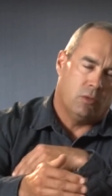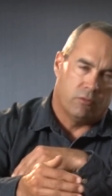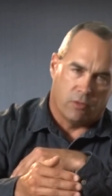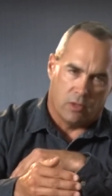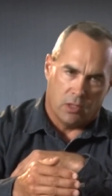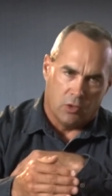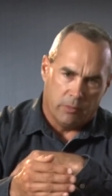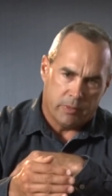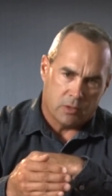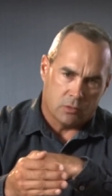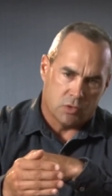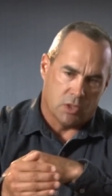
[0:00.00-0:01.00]
in front of the
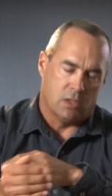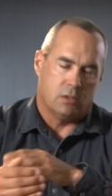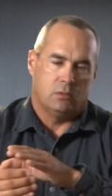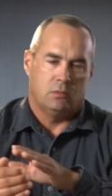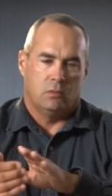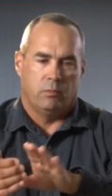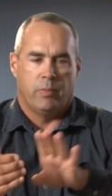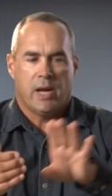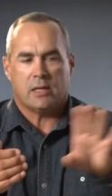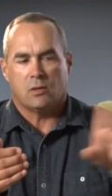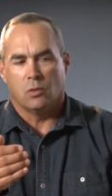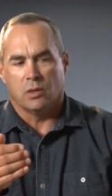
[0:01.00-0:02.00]
Olympic Hotel,
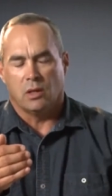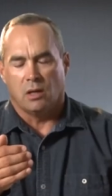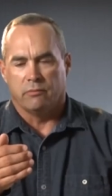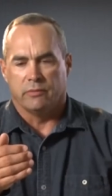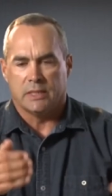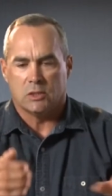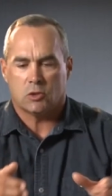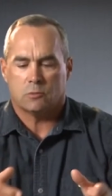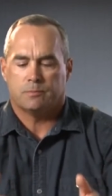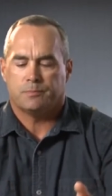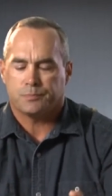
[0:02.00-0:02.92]
back to where the Humvees.